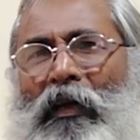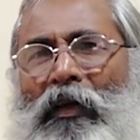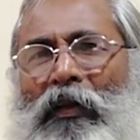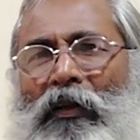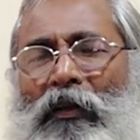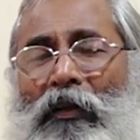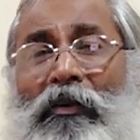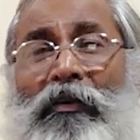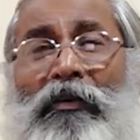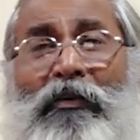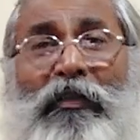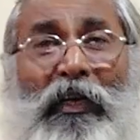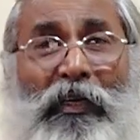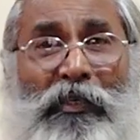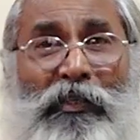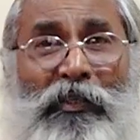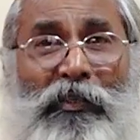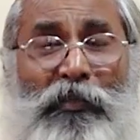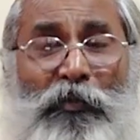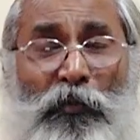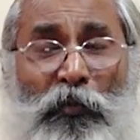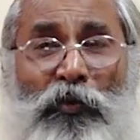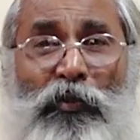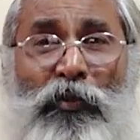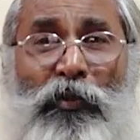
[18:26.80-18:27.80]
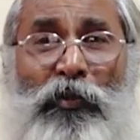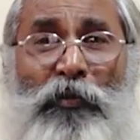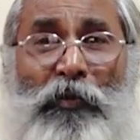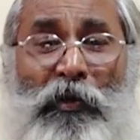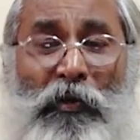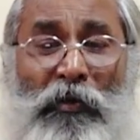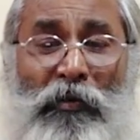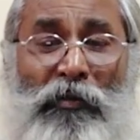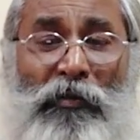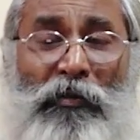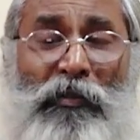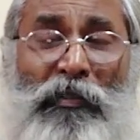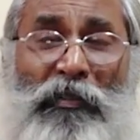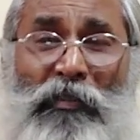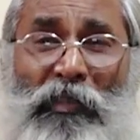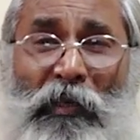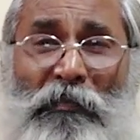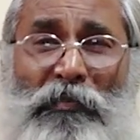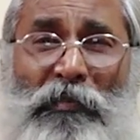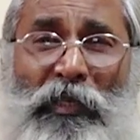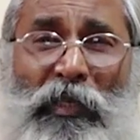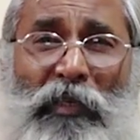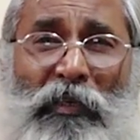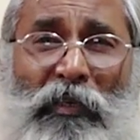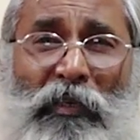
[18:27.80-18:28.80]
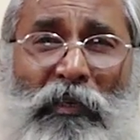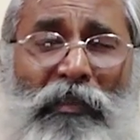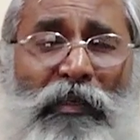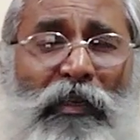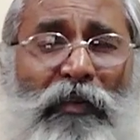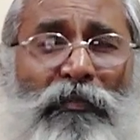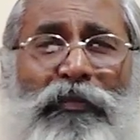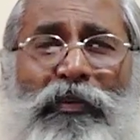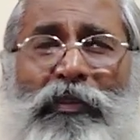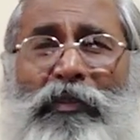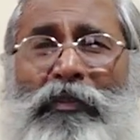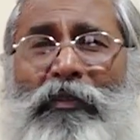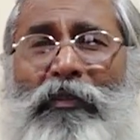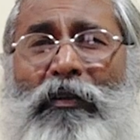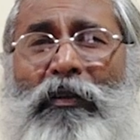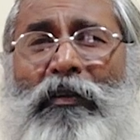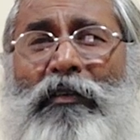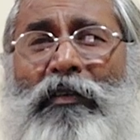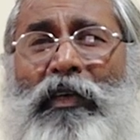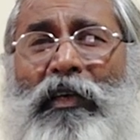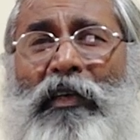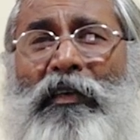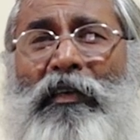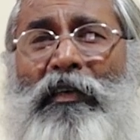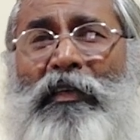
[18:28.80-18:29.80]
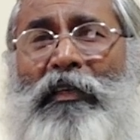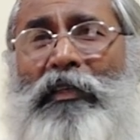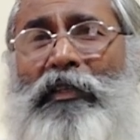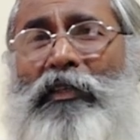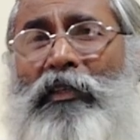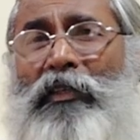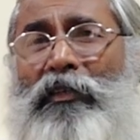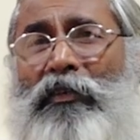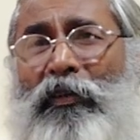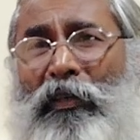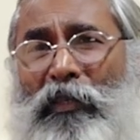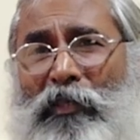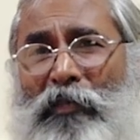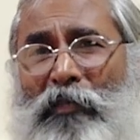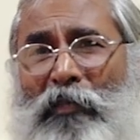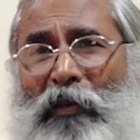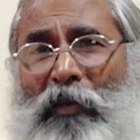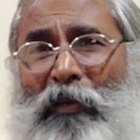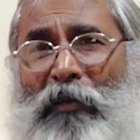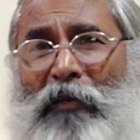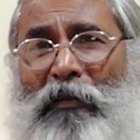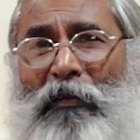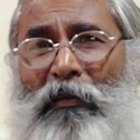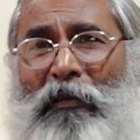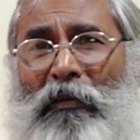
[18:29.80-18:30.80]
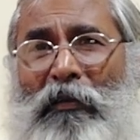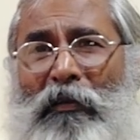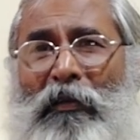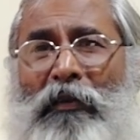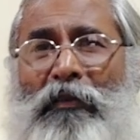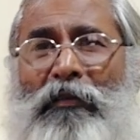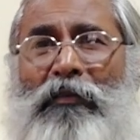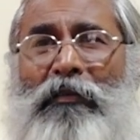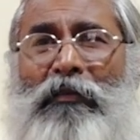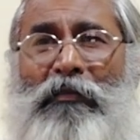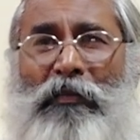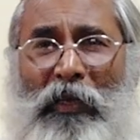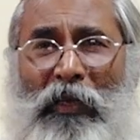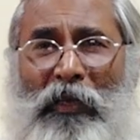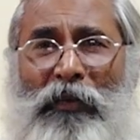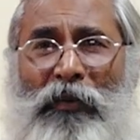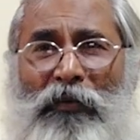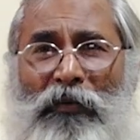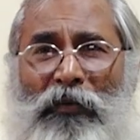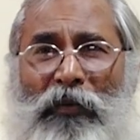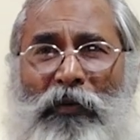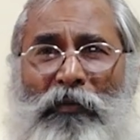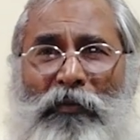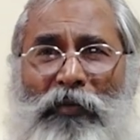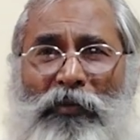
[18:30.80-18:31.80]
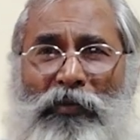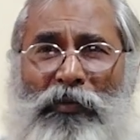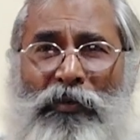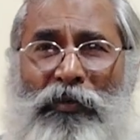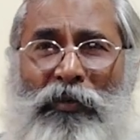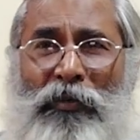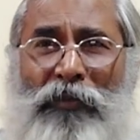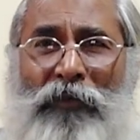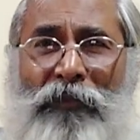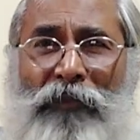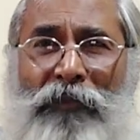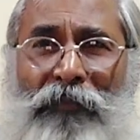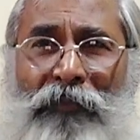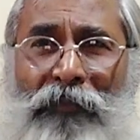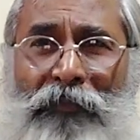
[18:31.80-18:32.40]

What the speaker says: not that smooth, because the subject itself is not that easy to explain. So thank you very much.